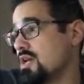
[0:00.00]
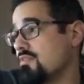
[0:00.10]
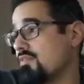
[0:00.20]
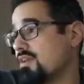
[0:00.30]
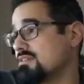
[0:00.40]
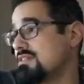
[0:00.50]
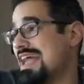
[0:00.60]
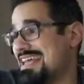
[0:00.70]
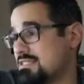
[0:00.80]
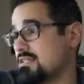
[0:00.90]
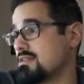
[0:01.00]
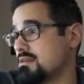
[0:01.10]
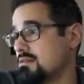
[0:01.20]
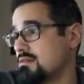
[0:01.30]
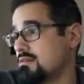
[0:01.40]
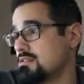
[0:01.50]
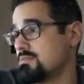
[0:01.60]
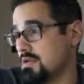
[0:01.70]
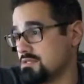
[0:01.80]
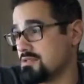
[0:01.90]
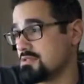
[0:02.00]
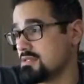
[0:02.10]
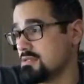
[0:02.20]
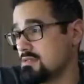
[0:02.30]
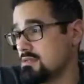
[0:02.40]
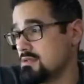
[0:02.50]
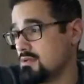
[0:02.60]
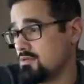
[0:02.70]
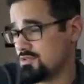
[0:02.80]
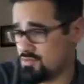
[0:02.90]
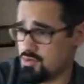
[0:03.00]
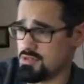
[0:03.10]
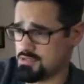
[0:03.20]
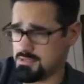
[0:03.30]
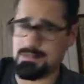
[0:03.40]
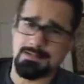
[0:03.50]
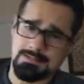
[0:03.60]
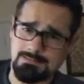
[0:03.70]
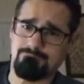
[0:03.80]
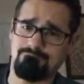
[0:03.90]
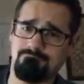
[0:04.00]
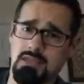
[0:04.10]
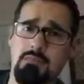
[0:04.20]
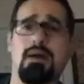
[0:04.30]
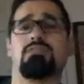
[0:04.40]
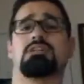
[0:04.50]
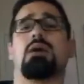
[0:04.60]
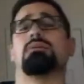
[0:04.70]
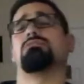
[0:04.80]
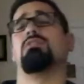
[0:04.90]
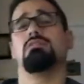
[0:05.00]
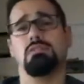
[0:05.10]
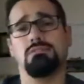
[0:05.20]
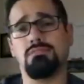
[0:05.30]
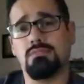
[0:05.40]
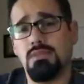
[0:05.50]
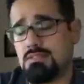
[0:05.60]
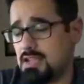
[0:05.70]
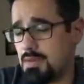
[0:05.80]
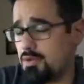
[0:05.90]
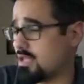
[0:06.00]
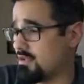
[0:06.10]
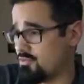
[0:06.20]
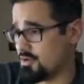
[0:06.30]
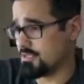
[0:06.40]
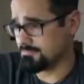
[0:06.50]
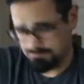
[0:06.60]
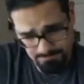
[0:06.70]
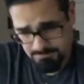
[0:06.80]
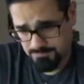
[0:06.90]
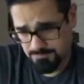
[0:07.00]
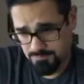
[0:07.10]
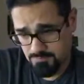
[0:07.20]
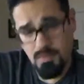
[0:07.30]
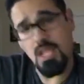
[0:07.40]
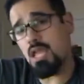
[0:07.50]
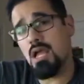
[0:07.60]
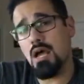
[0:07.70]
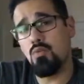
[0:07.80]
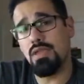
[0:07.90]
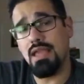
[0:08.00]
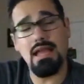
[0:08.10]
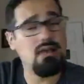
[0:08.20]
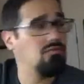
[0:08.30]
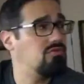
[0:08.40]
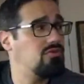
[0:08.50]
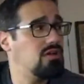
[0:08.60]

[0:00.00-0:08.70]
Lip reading: our fantastic sponsors, which of course, Empire's Comics Vault in Sacramento, California. We have